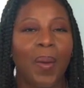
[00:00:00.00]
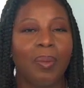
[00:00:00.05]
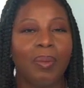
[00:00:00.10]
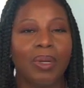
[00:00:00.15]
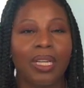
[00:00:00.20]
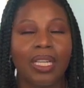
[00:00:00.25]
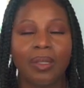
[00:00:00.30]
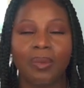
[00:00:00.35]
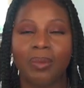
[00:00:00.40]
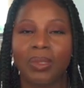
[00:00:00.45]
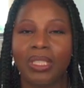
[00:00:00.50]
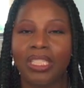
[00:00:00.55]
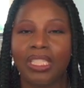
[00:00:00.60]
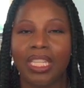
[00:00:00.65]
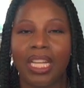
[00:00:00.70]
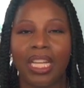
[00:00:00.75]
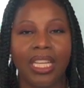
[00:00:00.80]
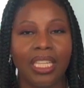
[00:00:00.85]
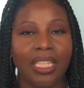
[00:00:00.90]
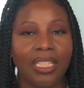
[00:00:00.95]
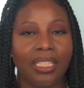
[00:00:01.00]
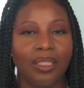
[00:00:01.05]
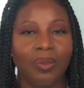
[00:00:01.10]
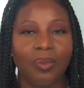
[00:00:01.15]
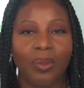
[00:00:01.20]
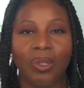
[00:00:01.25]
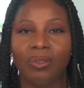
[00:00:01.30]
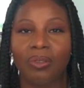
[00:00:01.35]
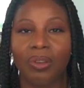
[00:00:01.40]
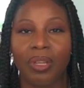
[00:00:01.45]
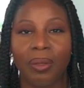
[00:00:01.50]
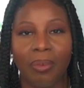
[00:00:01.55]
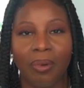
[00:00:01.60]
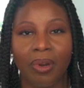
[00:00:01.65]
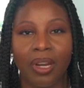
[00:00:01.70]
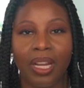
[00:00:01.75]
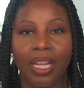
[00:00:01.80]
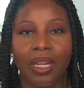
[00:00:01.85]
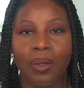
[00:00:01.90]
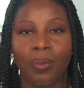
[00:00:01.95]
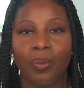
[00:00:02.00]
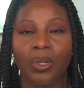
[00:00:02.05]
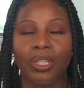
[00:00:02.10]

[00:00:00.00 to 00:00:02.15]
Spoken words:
But we changed, we rebrand,